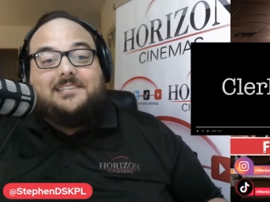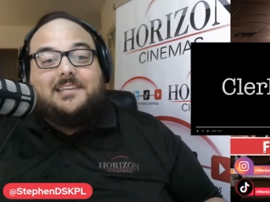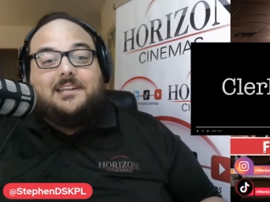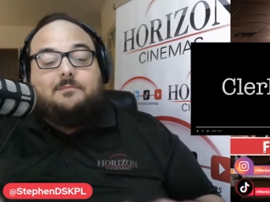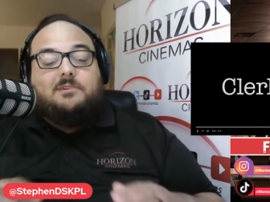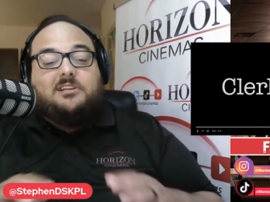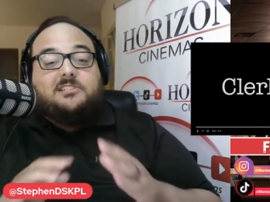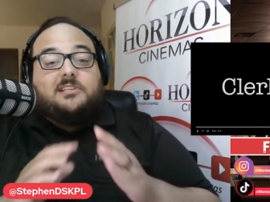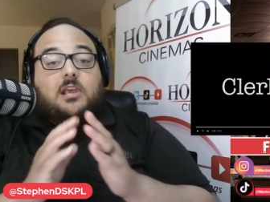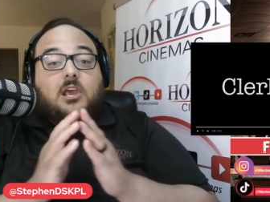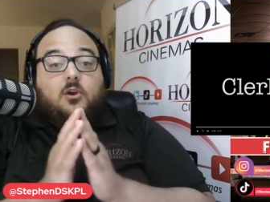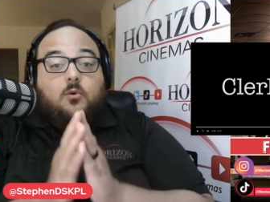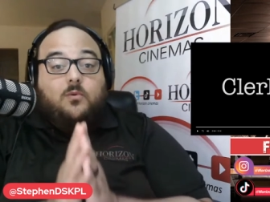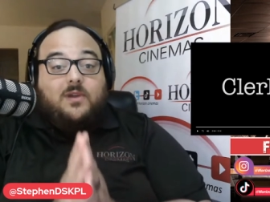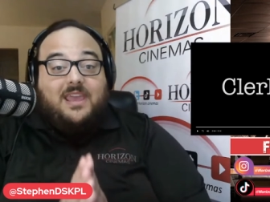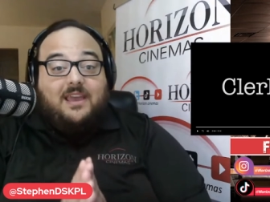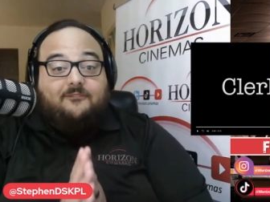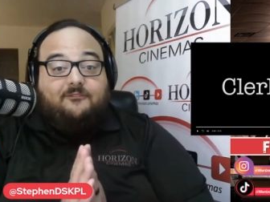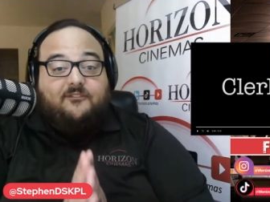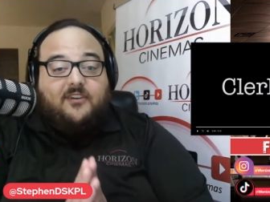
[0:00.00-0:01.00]
Cinemas,
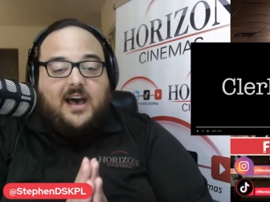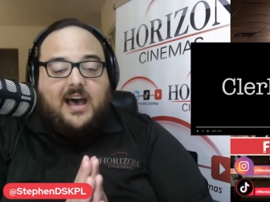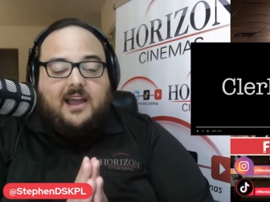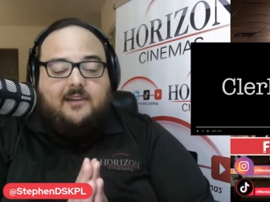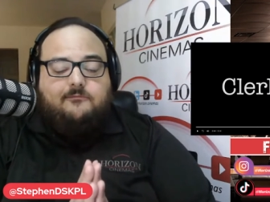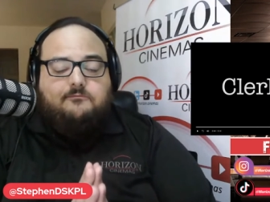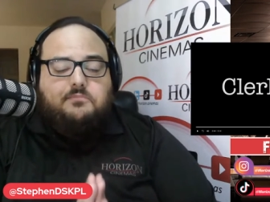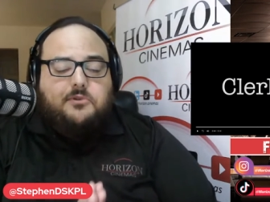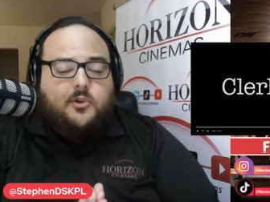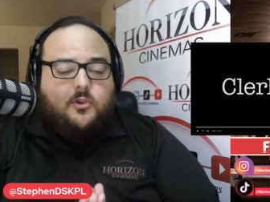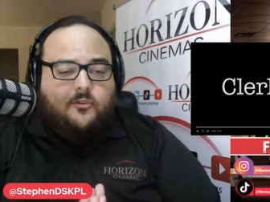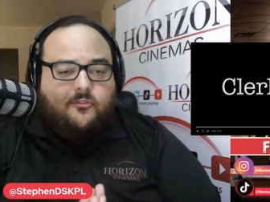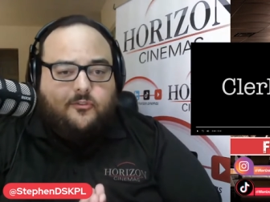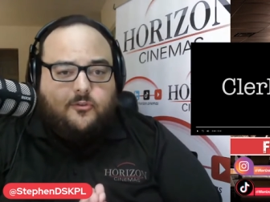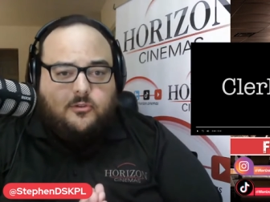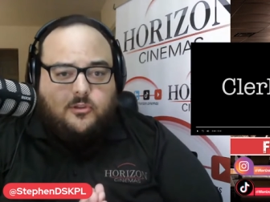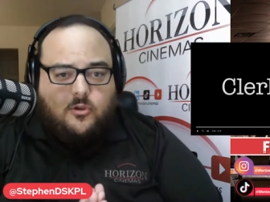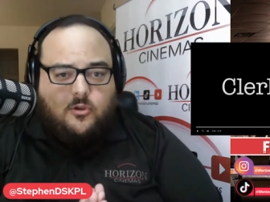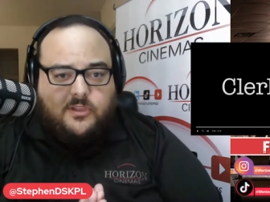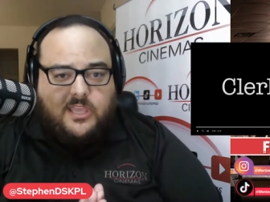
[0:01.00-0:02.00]
we have five
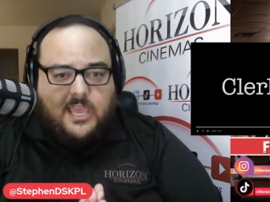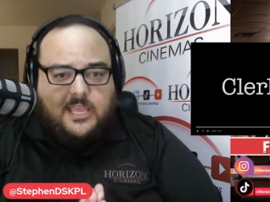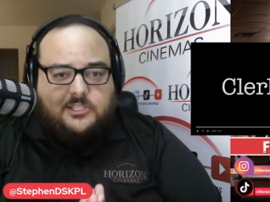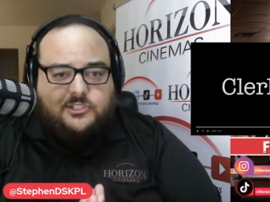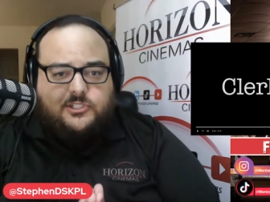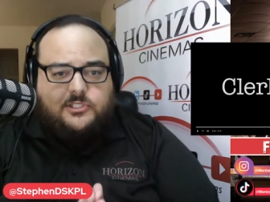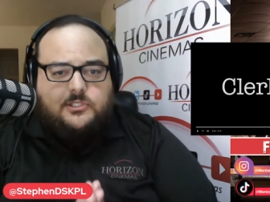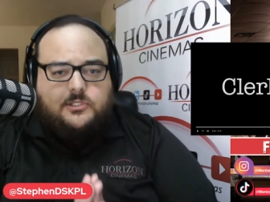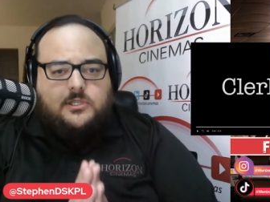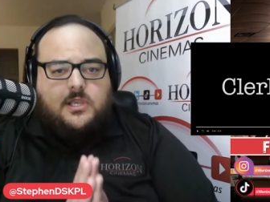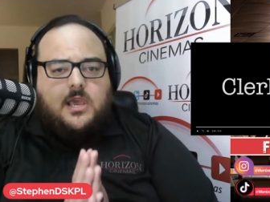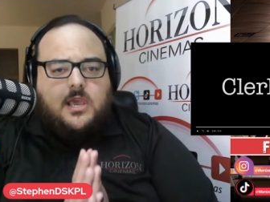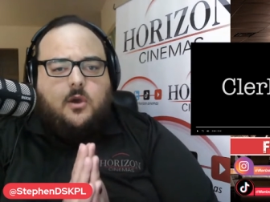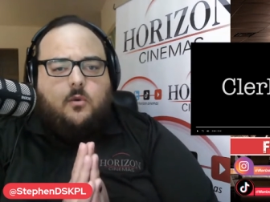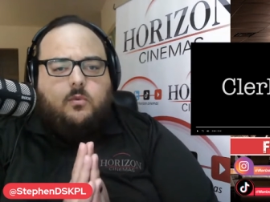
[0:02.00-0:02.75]
beautiful locations.